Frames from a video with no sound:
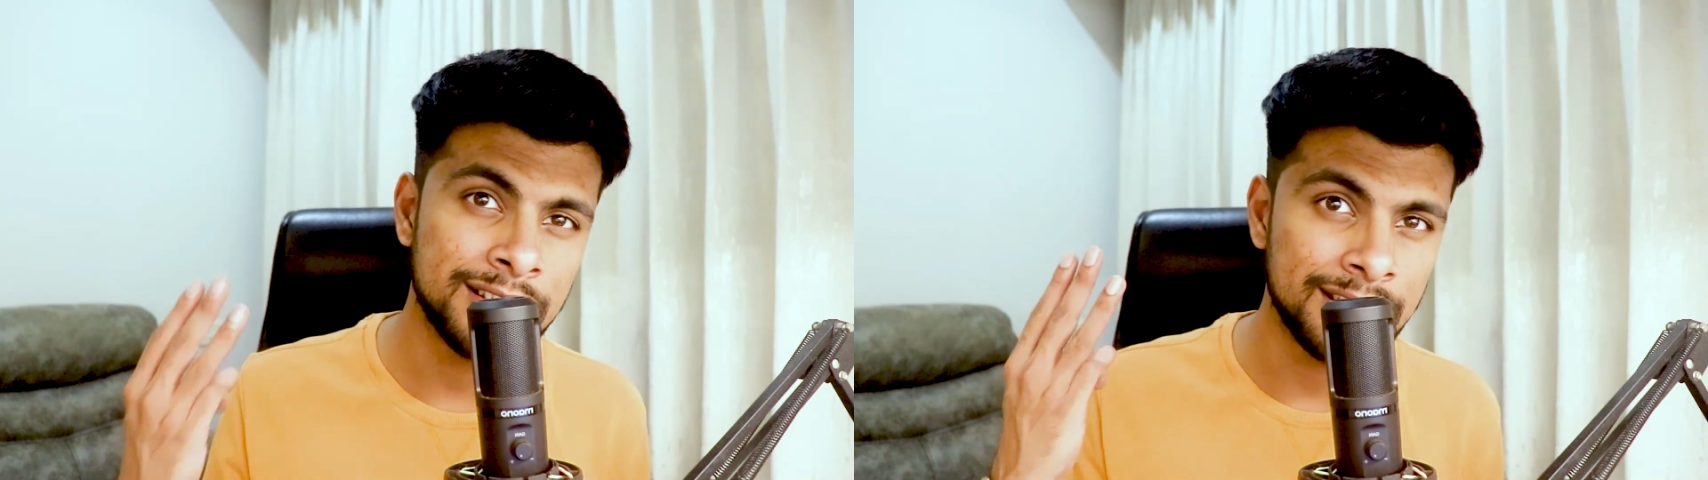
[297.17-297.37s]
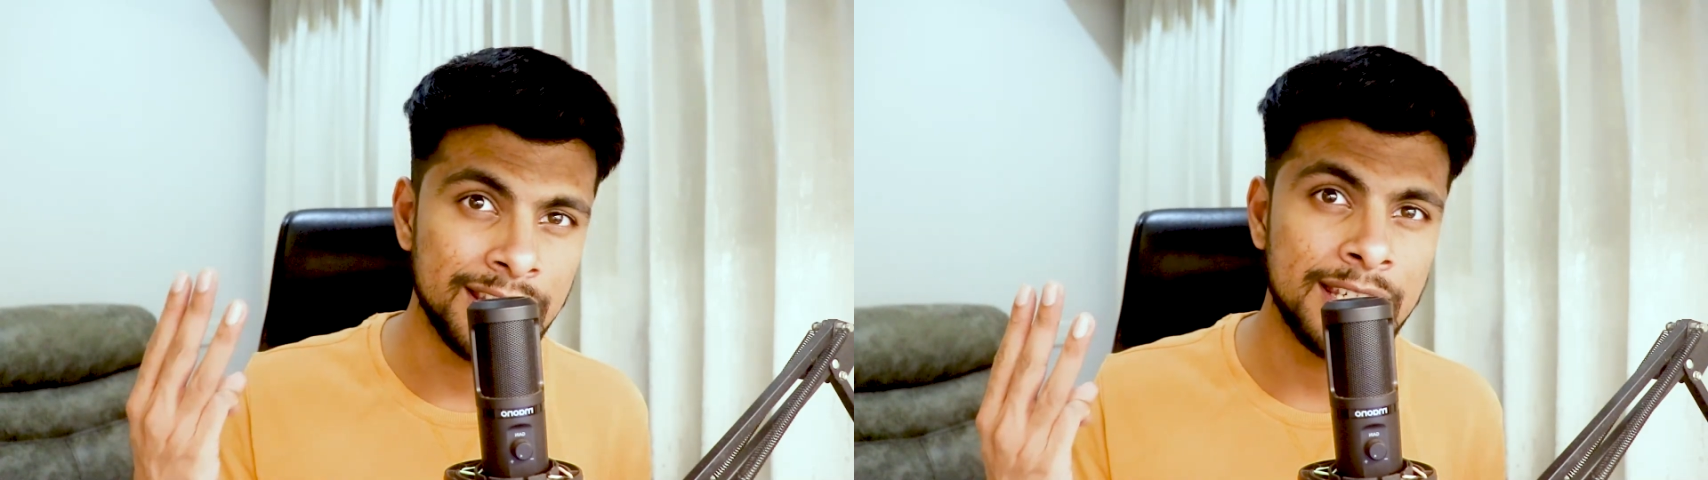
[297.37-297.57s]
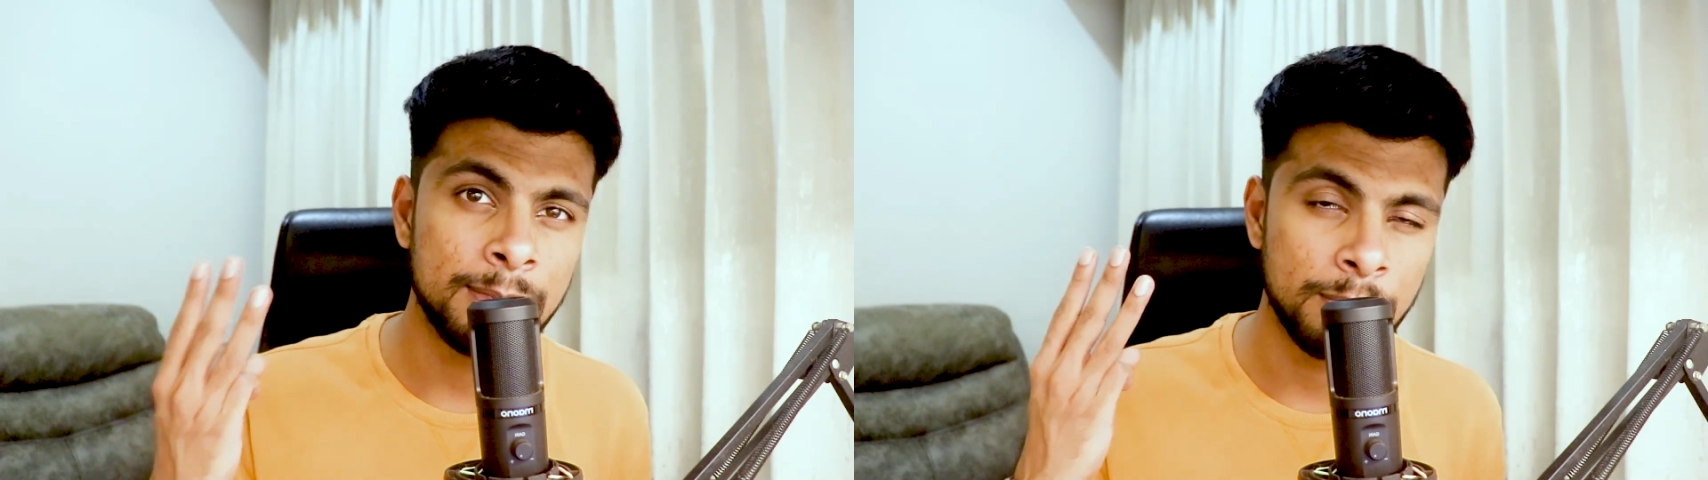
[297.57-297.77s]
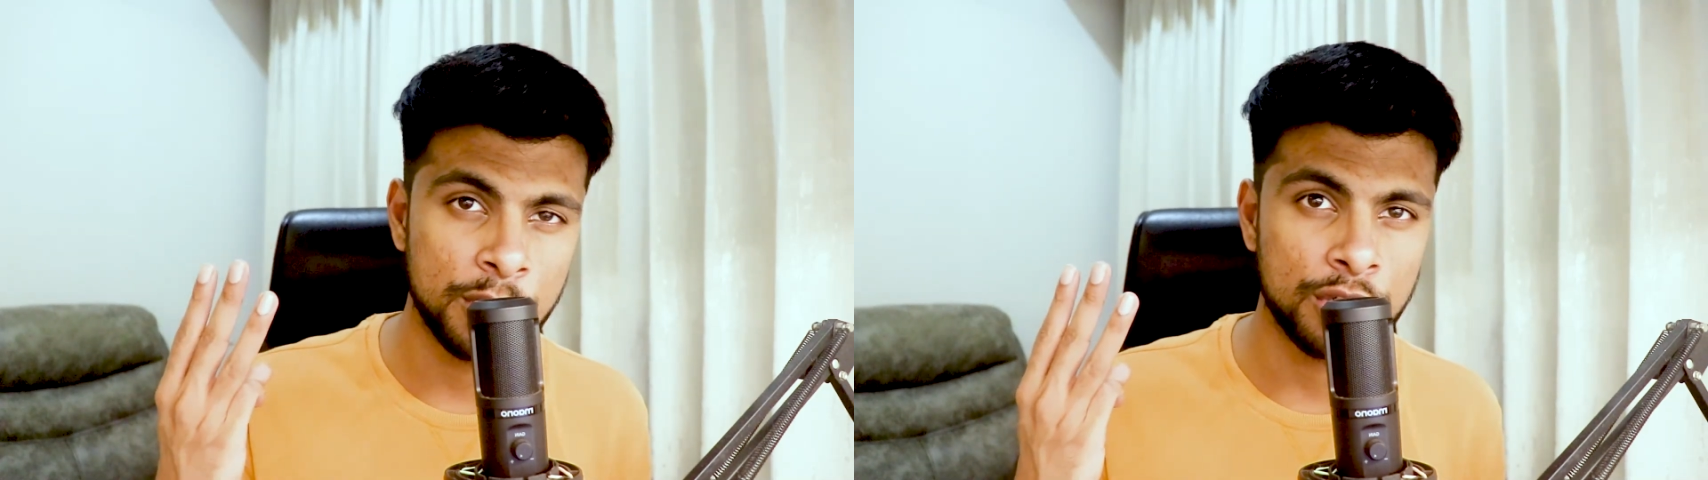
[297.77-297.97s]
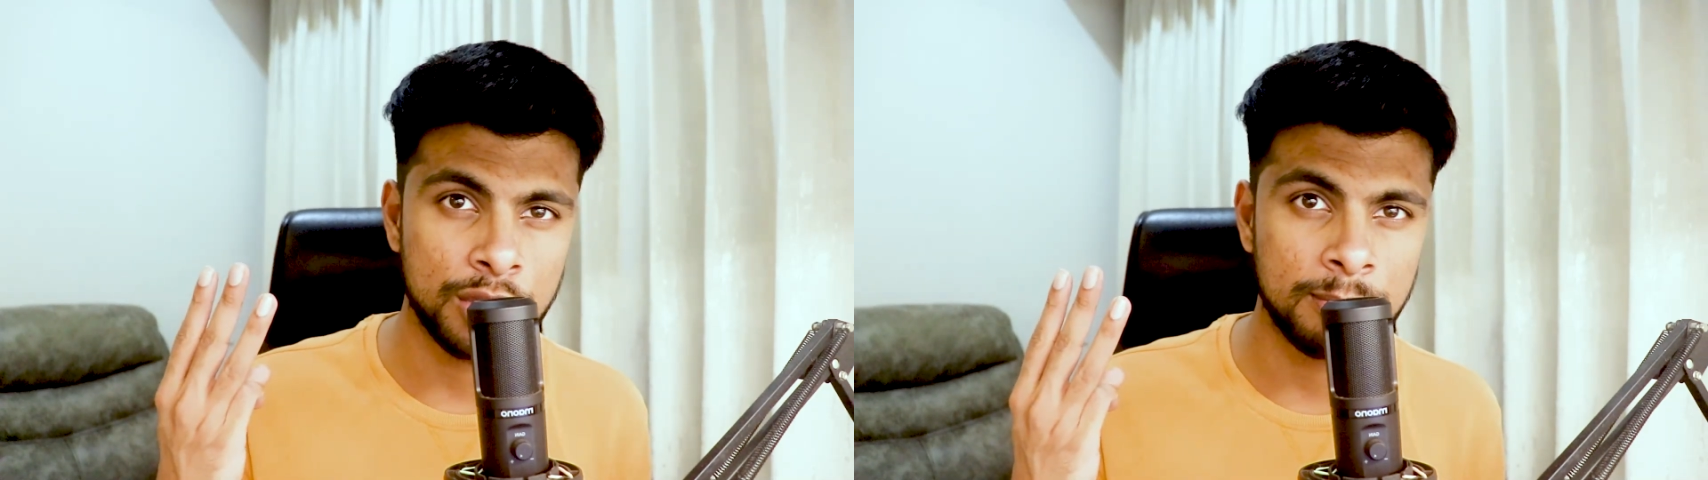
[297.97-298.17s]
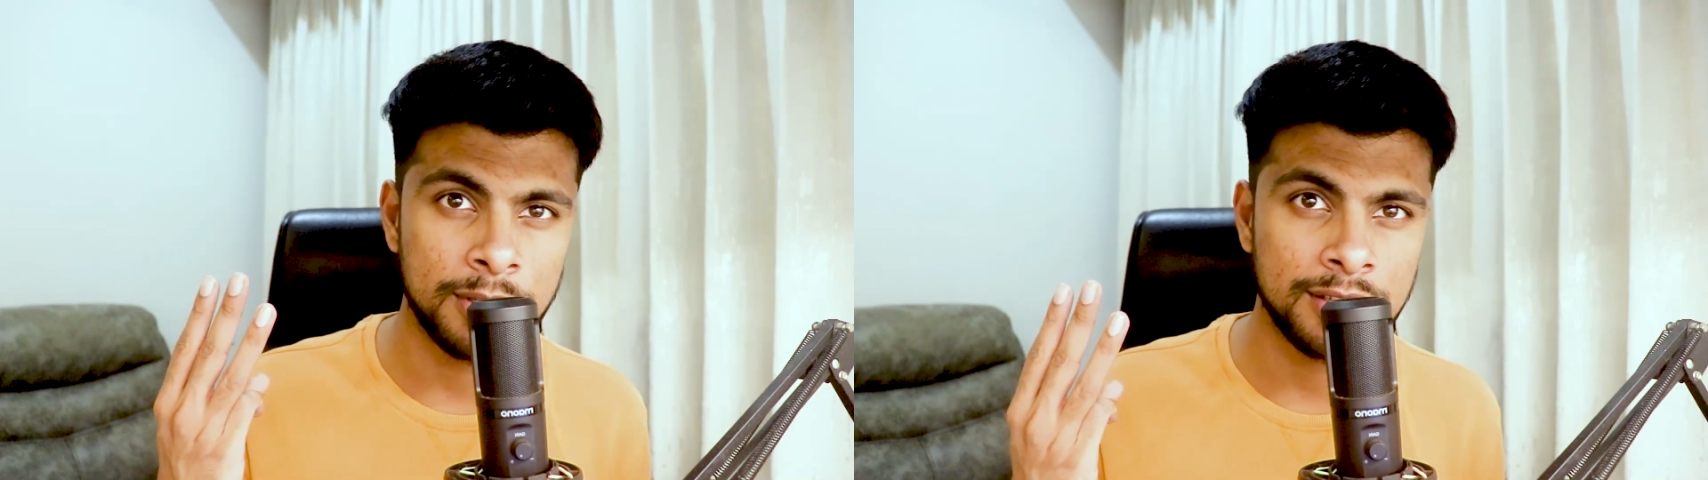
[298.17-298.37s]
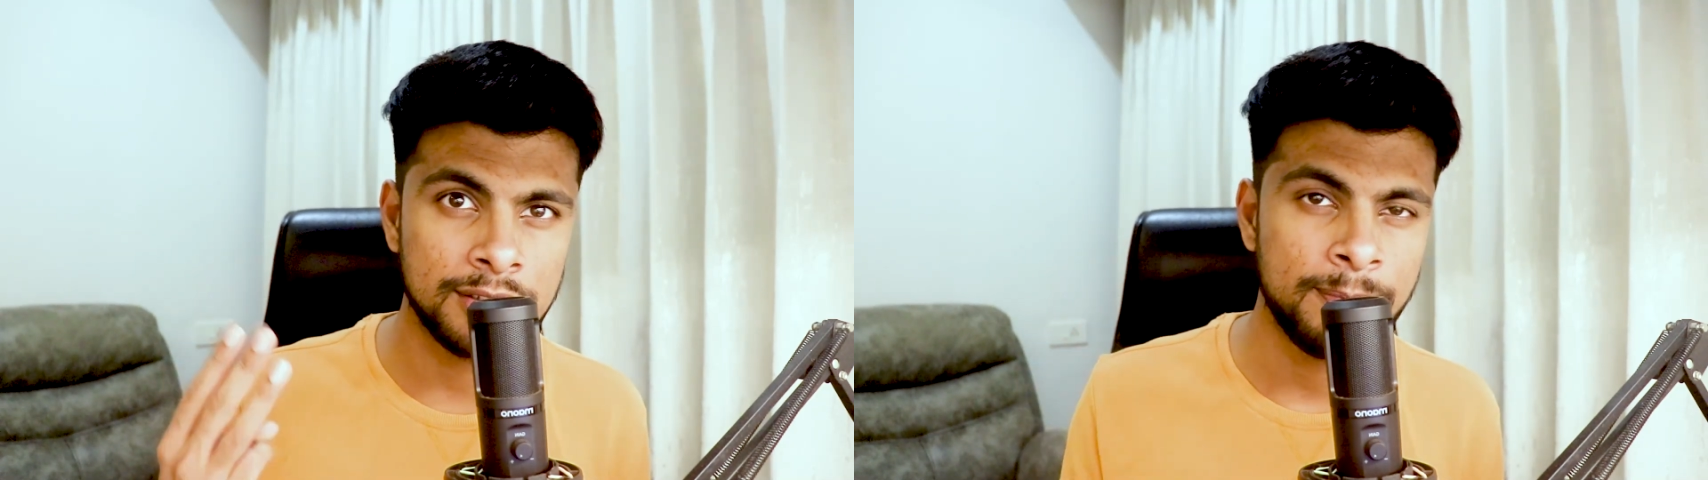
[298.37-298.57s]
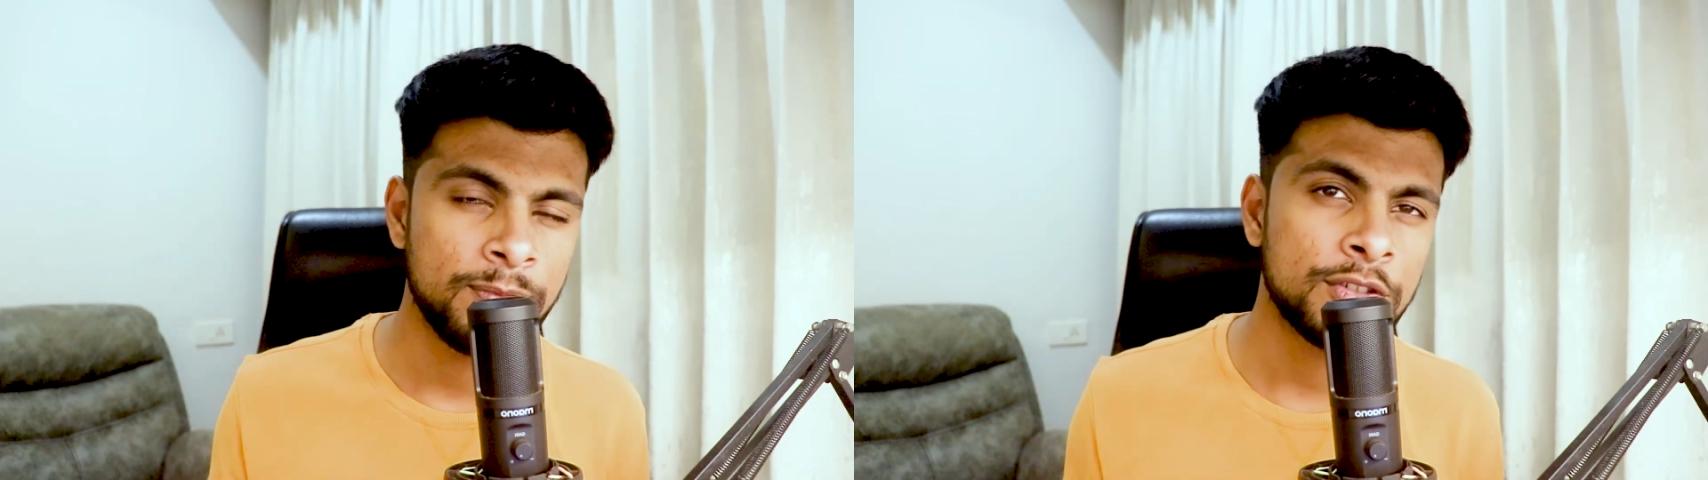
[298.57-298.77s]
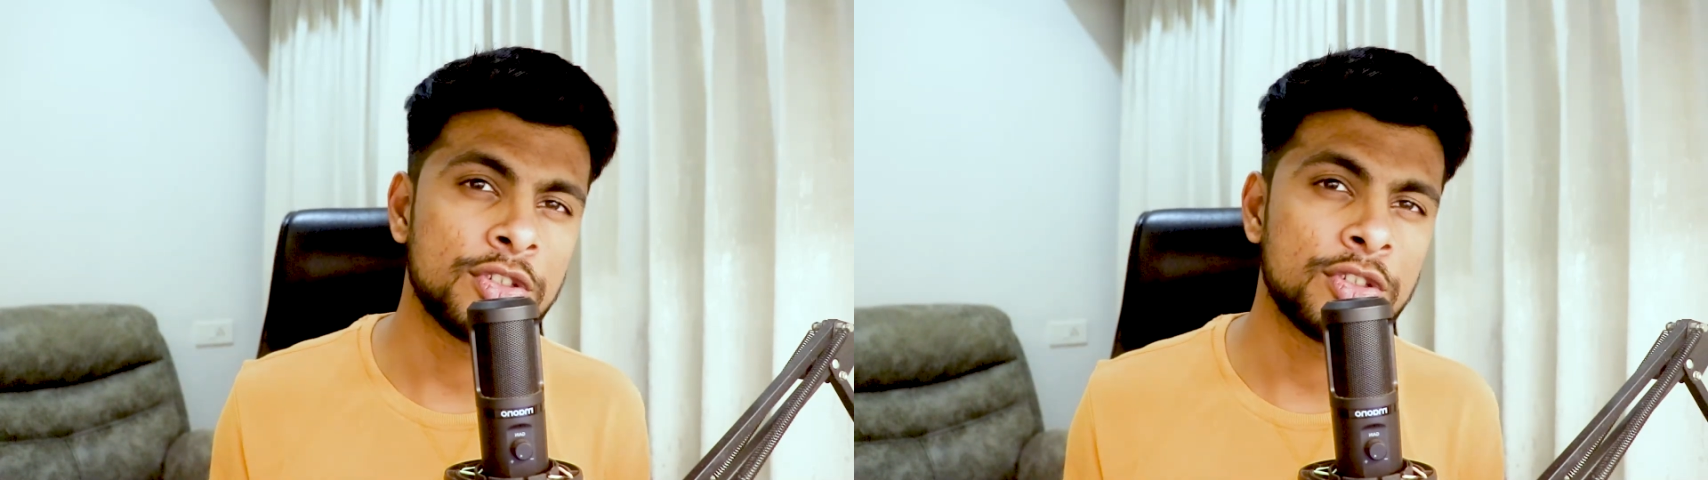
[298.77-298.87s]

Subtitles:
three major topics.